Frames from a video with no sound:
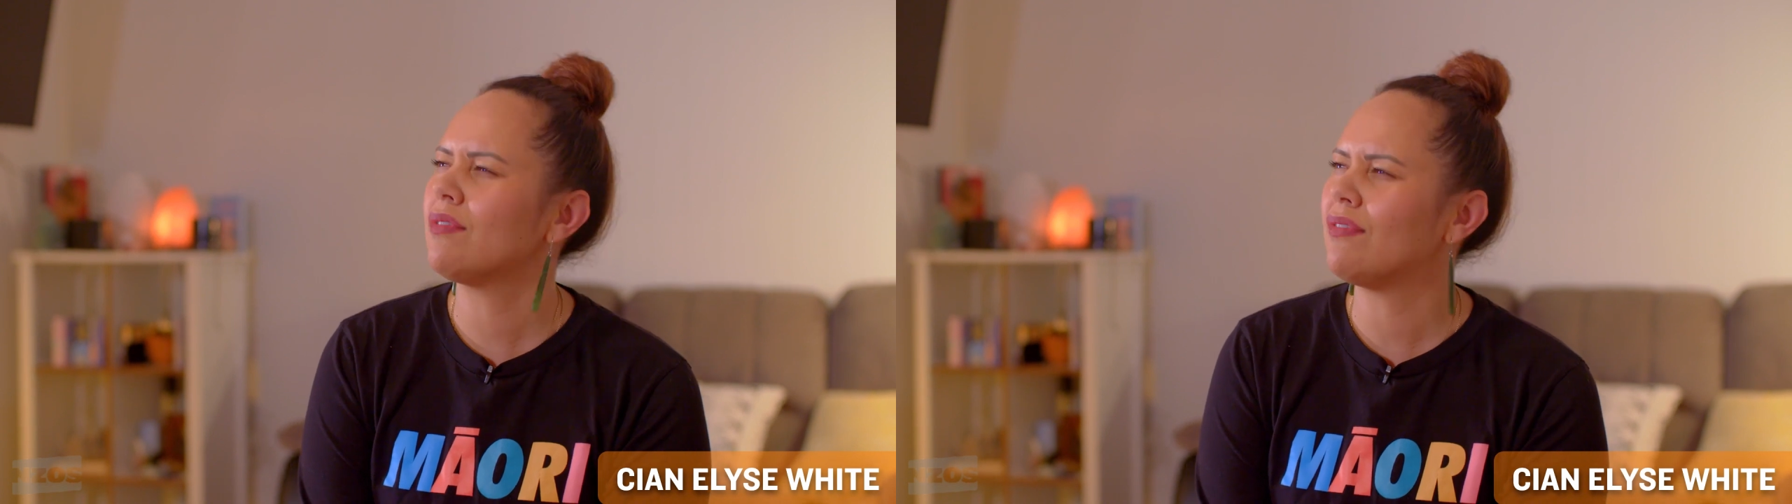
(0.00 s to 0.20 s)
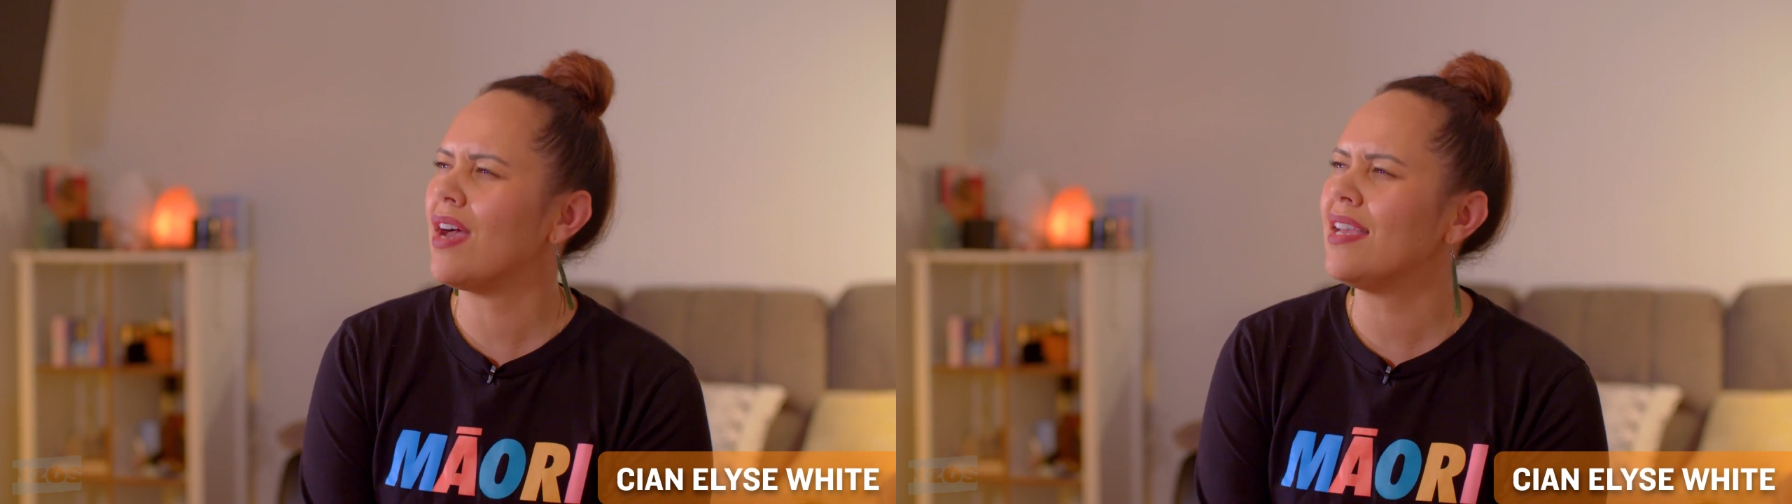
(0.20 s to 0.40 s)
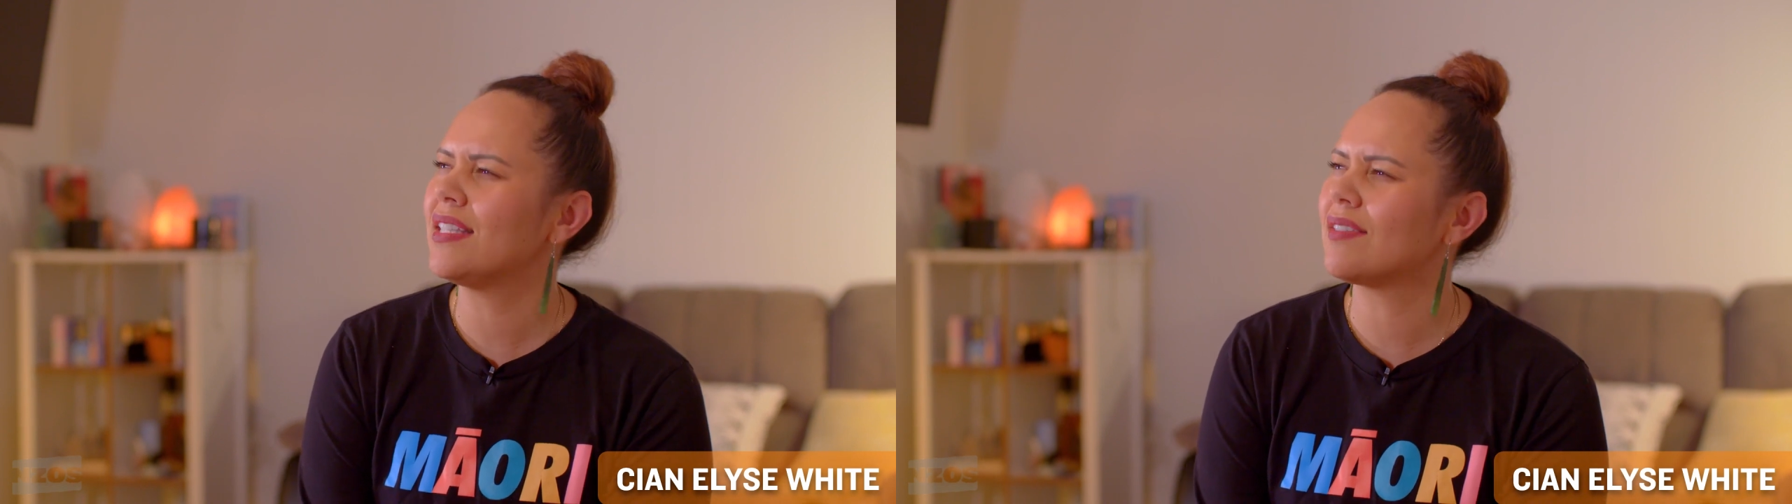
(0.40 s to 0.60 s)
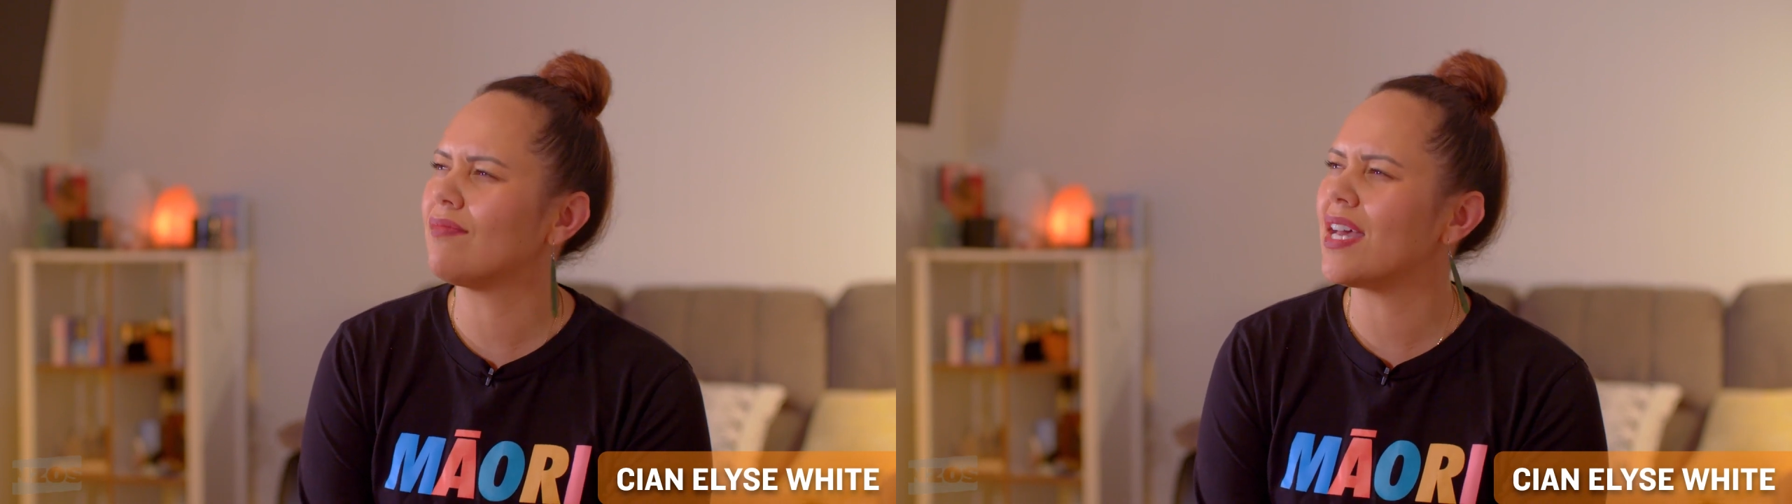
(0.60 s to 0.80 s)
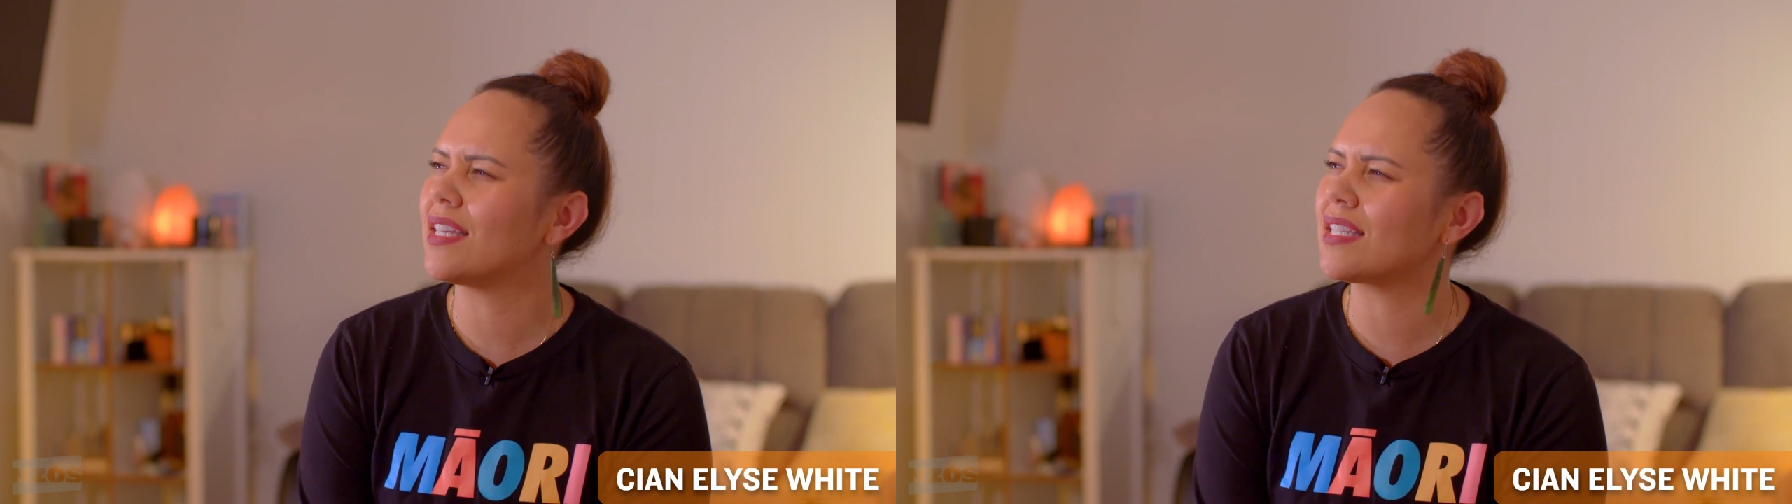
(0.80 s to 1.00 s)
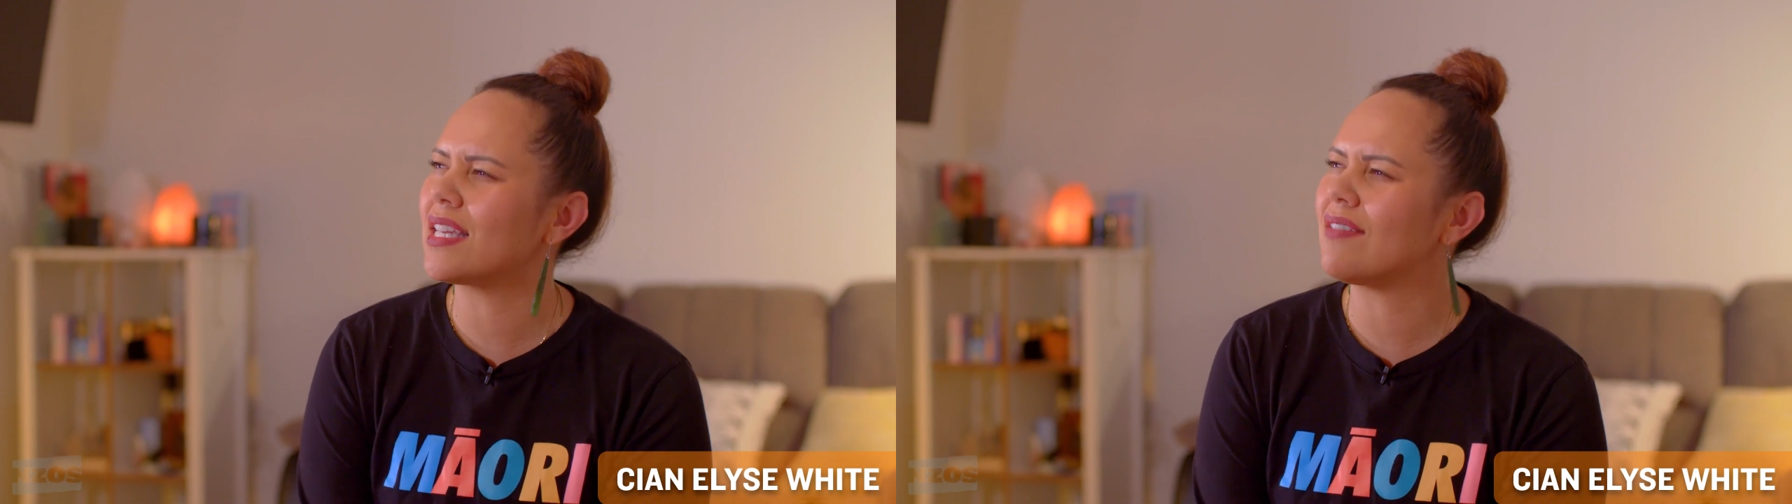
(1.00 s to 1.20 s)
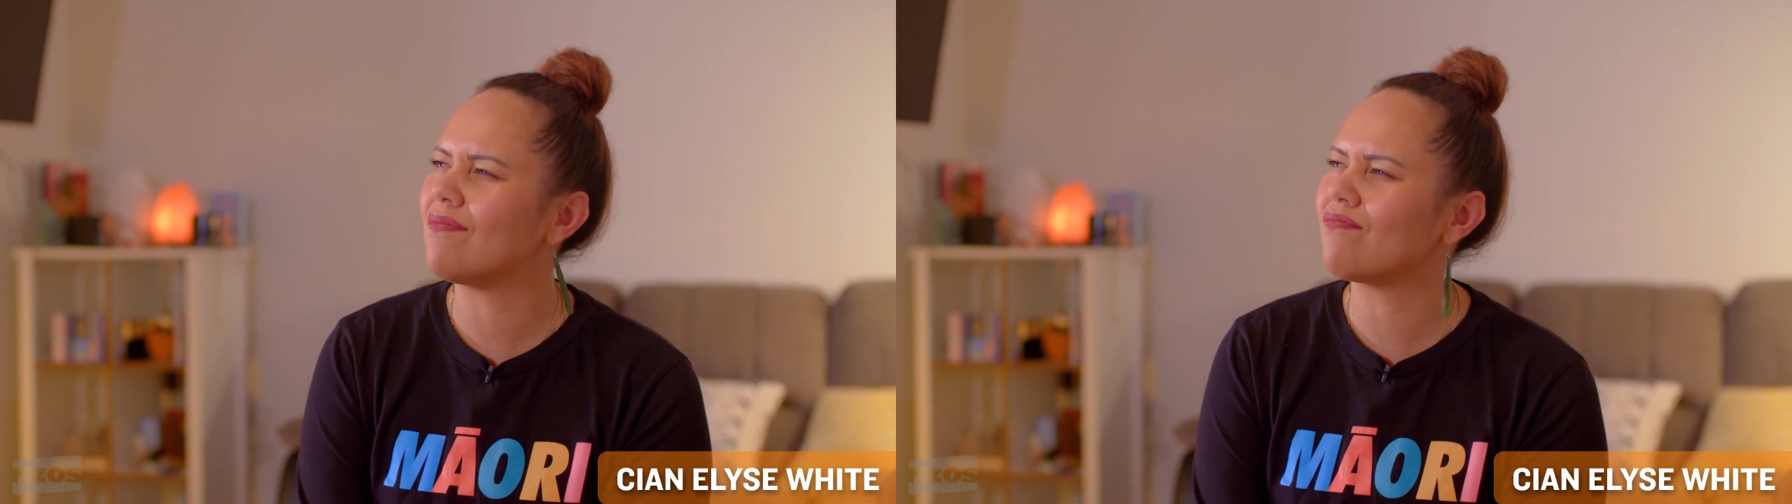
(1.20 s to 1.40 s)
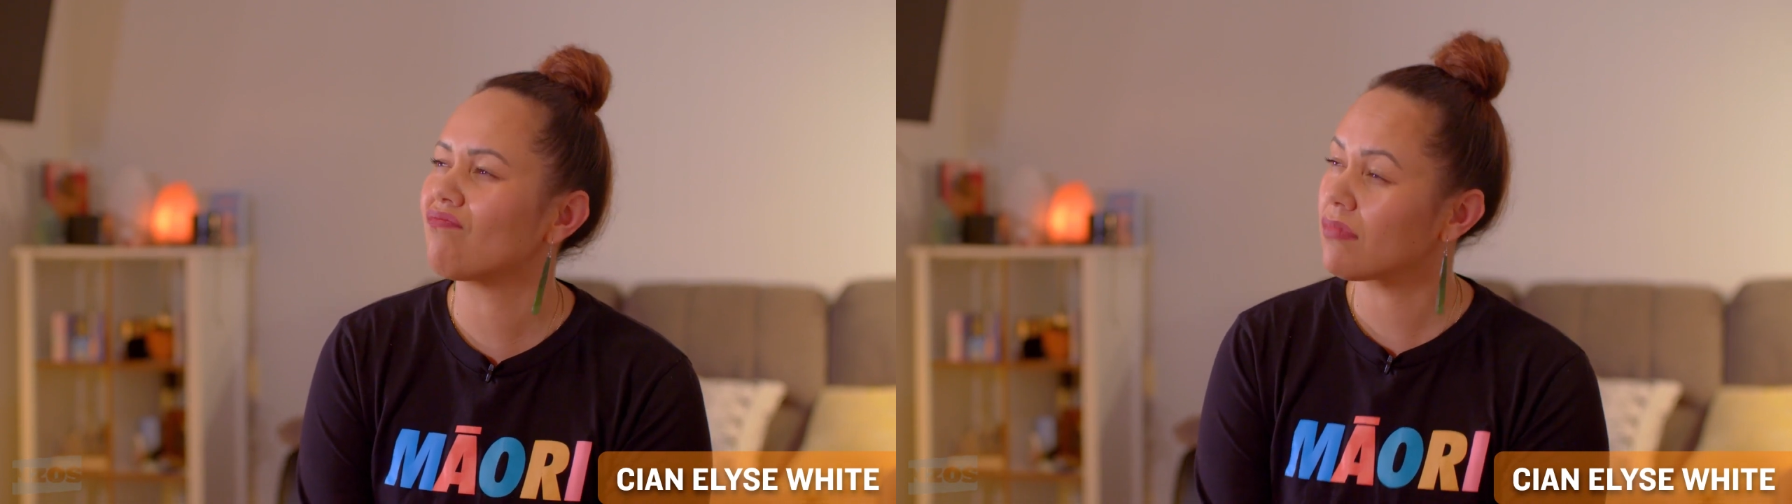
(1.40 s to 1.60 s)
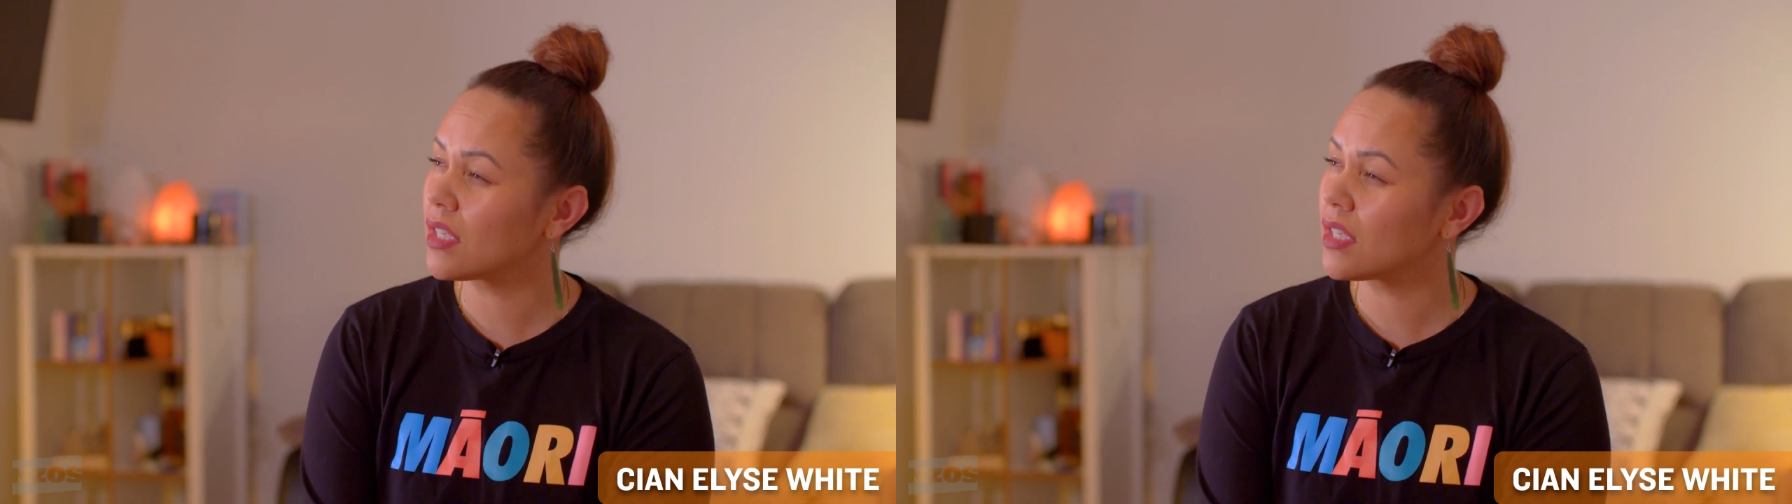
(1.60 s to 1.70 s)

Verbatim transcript: of advice, but um,